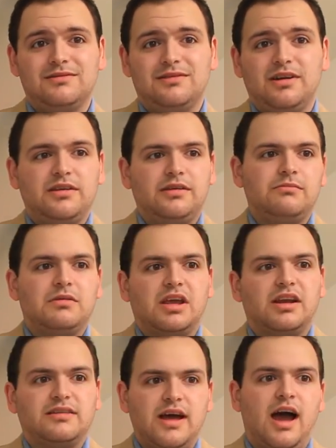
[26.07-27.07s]
You know, you can
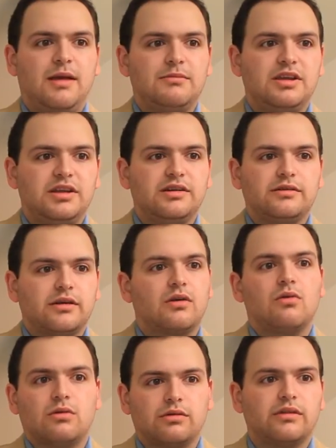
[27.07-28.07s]
get a dime here, a
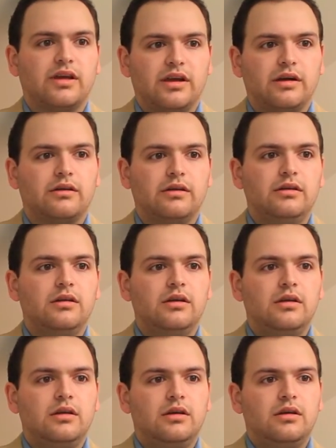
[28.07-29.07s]
quarter there, and
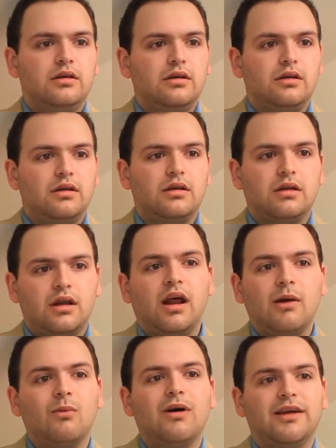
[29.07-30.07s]
and
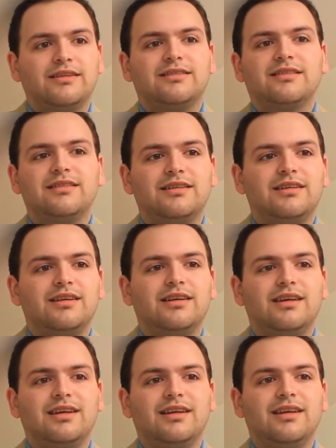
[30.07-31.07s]
I went
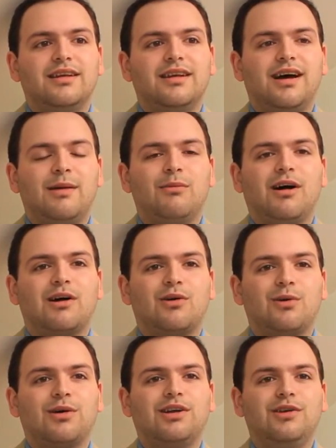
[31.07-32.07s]
I bought
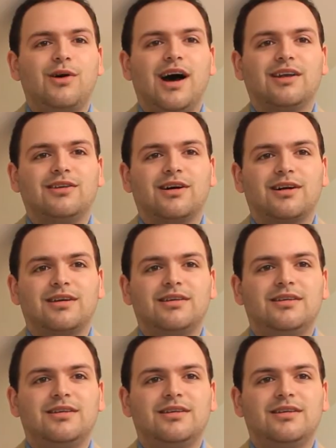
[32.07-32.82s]
Corey a new hot dog.